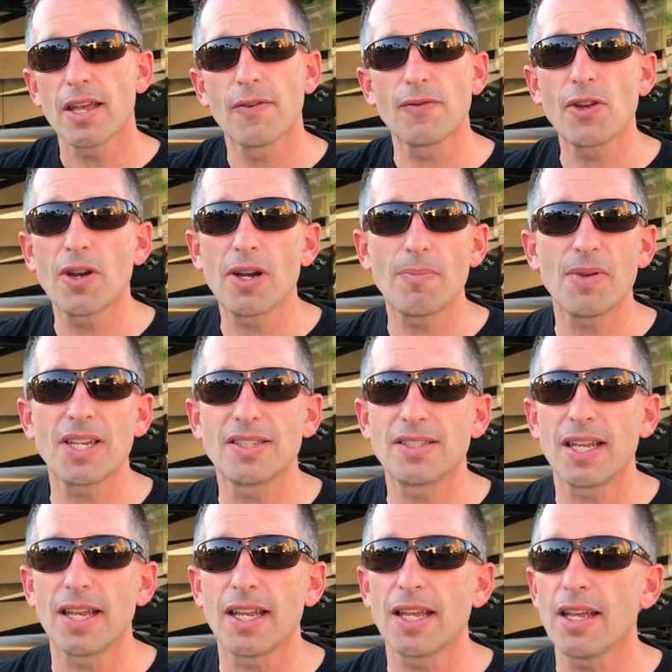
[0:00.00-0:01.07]
If you're in a big
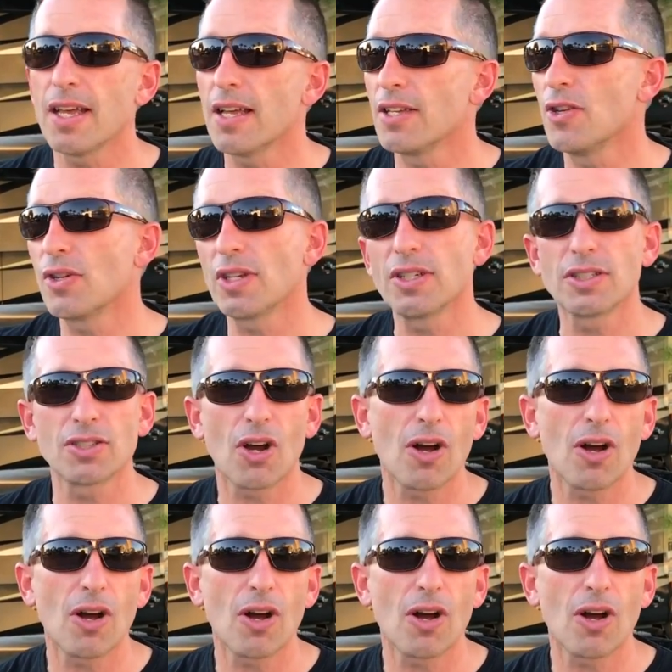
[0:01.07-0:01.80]
city, you can